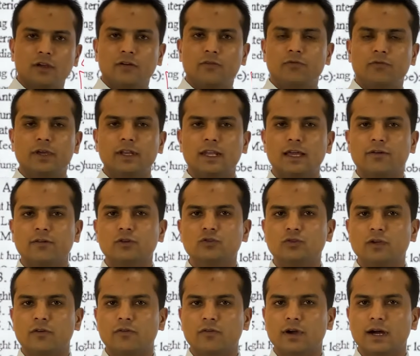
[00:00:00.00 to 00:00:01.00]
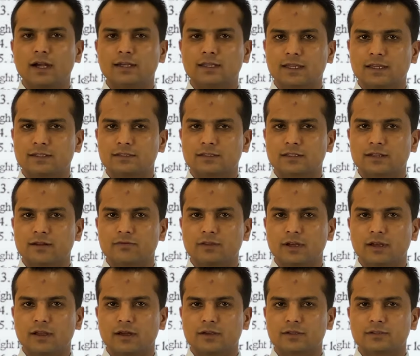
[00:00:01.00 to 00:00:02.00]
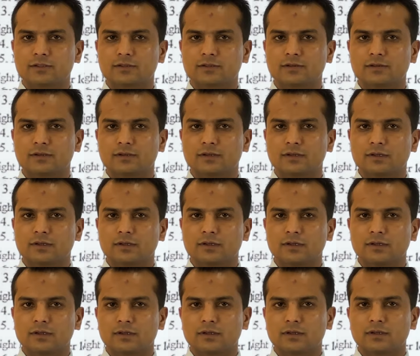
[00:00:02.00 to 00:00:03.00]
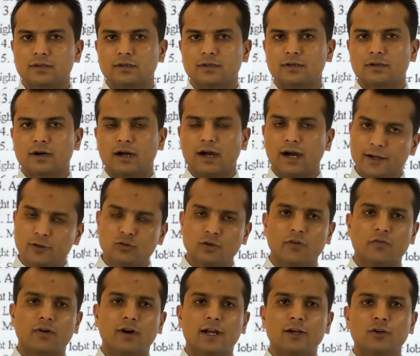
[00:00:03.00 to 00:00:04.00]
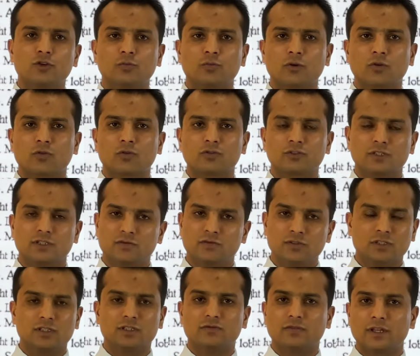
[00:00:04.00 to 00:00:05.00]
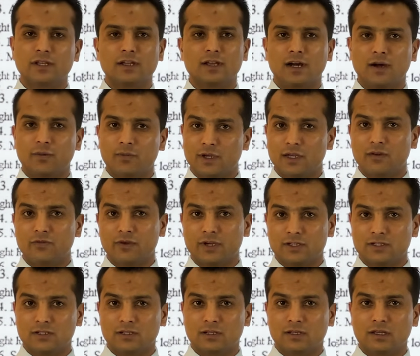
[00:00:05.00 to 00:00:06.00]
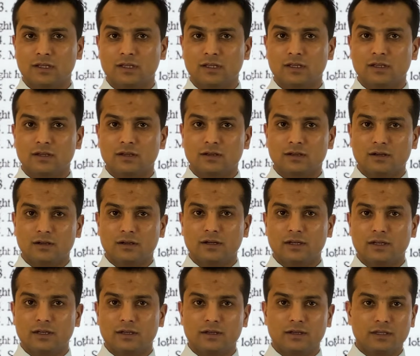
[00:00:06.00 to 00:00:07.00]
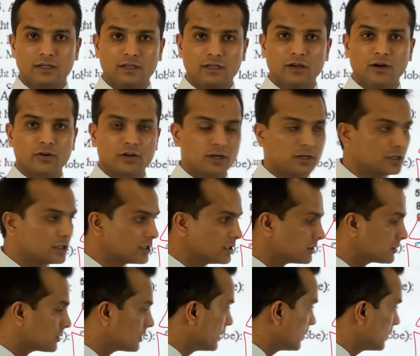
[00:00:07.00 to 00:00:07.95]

Whenever you have got cancer of the lungs, or you have got tuberculosis, which is very common infection in our countries.